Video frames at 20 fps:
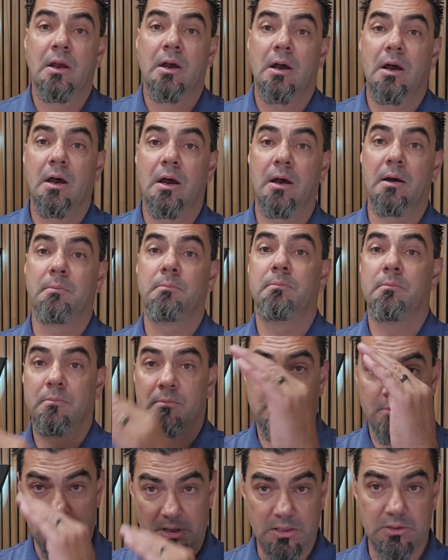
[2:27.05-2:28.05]

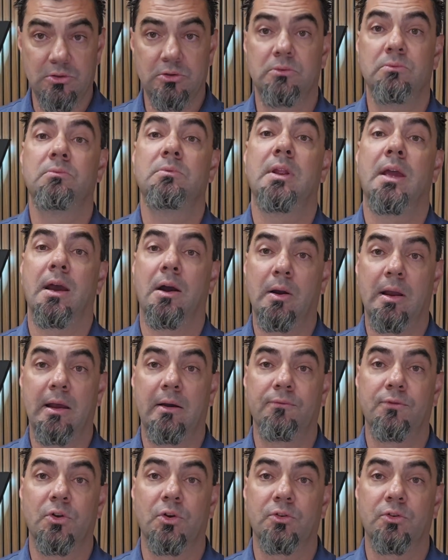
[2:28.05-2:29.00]
and you now have